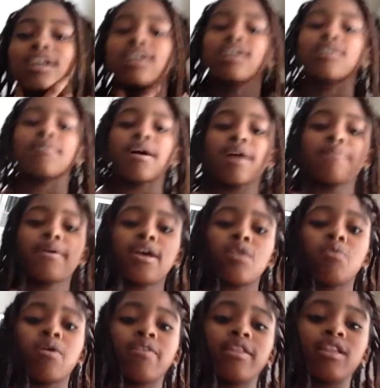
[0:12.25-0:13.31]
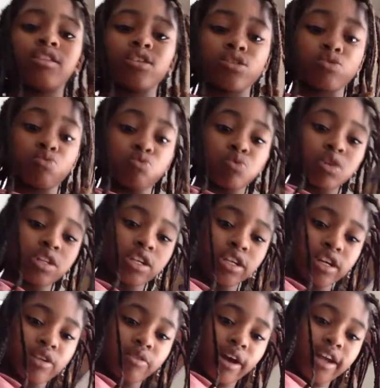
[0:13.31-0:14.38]
I made one that looks really
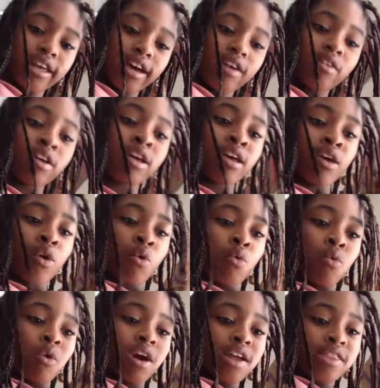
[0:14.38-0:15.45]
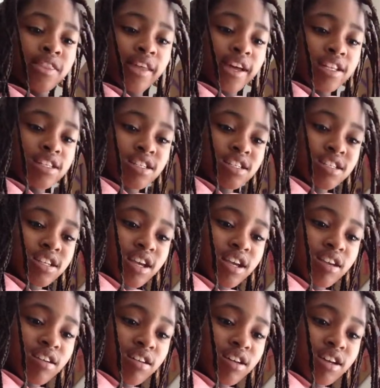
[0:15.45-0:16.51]
good right now, one that's just
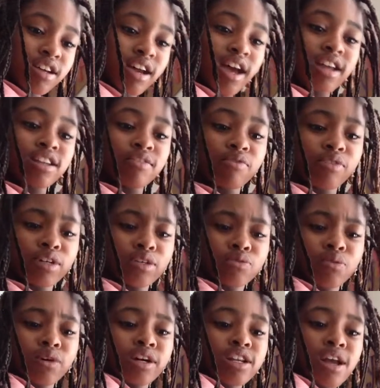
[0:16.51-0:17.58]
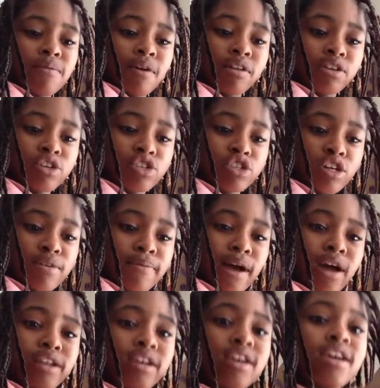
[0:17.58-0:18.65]
like a kind of good one, I'm not really sure
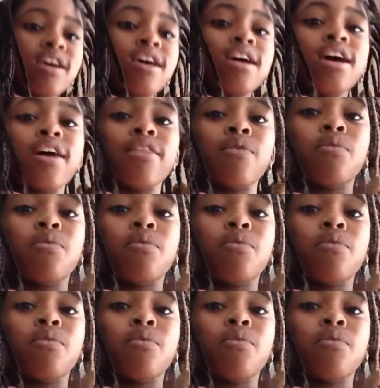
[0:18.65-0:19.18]
about it, and